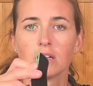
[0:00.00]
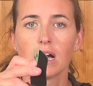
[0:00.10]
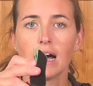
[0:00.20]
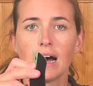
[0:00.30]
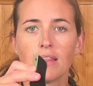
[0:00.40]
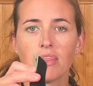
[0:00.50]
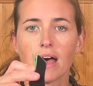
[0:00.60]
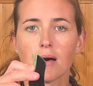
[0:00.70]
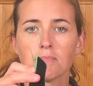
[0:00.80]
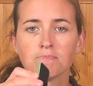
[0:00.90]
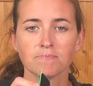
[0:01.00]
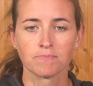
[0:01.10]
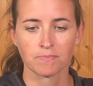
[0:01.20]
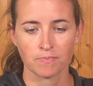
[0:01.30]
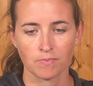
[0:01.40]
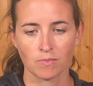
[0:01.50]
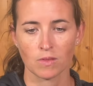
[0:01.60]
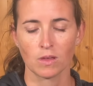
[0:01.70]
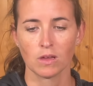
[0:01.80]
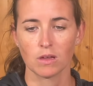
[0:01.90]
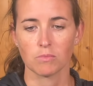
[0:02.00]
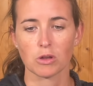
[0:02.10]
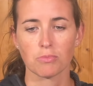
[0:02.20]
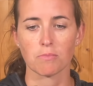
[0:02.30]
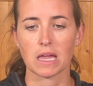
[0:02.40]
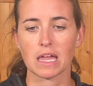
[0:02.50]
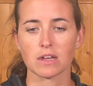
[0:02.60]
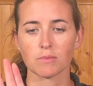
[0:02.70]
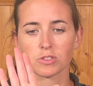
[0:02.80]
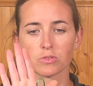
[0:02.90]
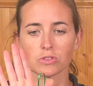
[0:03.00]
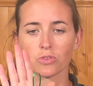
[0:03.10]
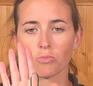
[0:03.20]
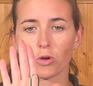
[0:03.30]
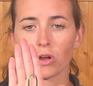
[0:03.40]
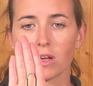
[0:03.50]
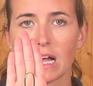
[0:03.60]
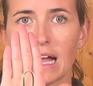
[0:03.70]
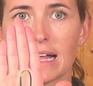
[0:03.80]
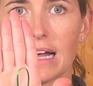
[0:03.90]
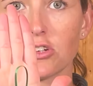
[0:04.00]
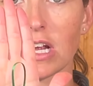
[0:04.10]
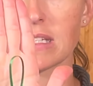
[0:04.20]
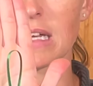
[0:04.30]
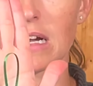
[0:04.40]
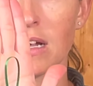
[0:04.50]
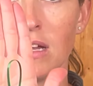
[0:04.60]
on them. I'm going to put my hand up so it's a little more high contrast there.